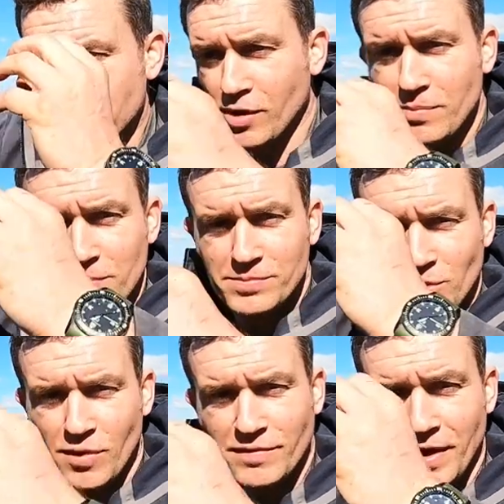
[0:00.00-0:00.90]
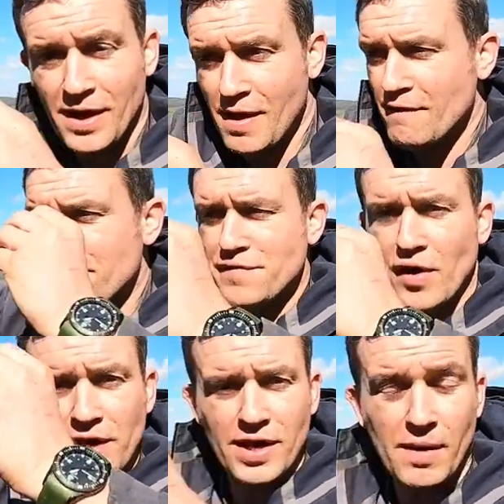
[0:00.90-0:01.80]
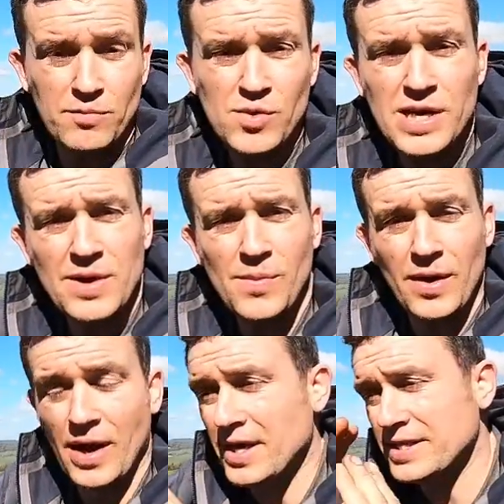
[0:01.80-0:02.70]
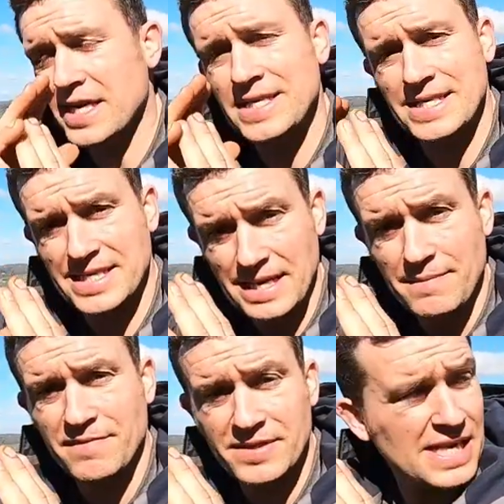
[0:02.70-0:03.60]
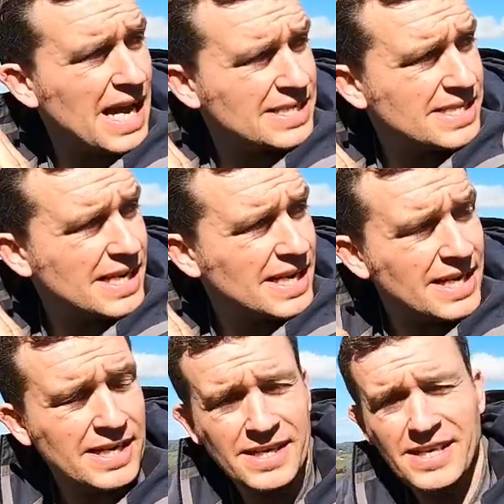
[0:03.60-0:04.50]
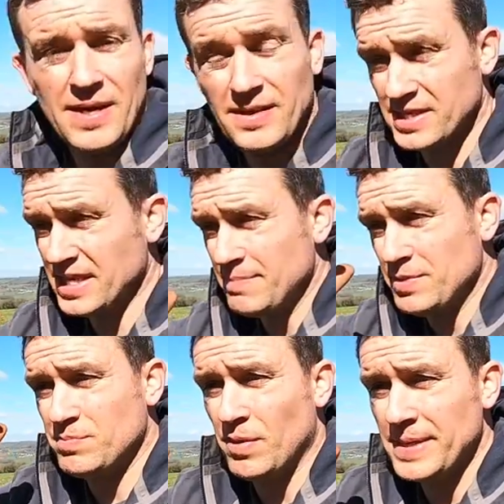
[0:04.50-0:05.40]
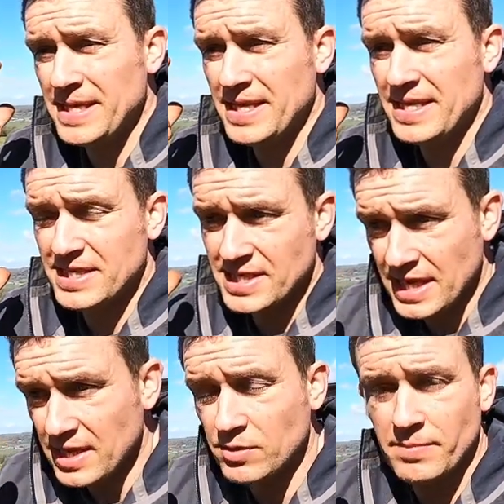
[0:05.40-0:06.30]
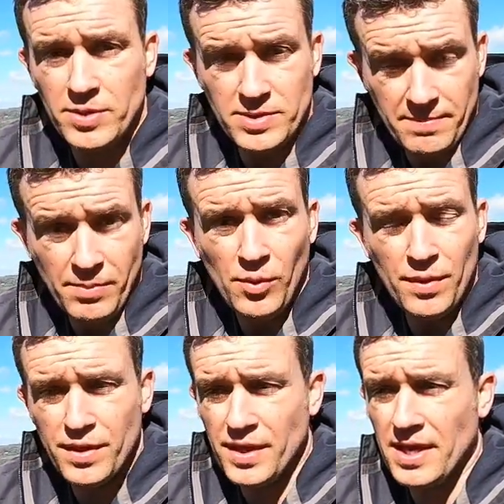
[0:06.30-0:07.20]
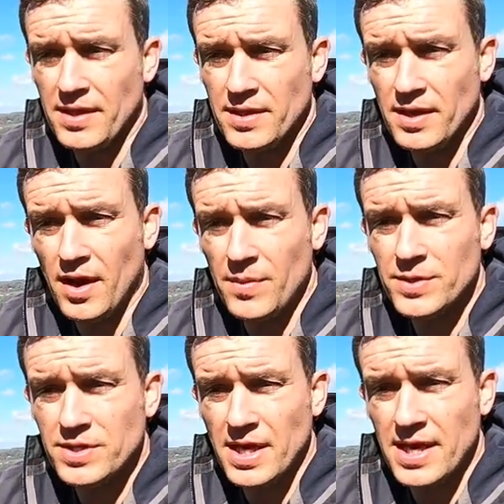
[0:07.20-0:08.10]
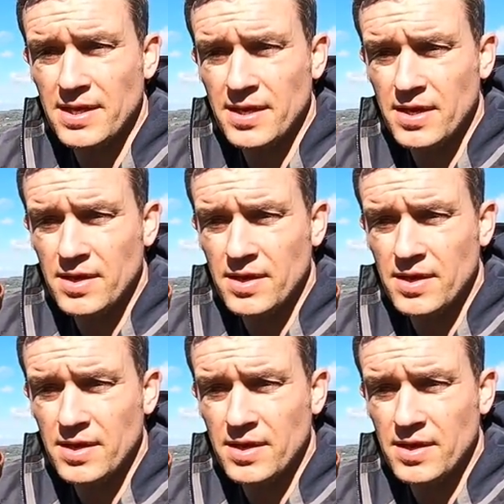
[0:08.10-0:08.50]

that problem solver, fired up really well. And I tend to sleep fantastically. Now, sleep is probably the single most important thing that I would say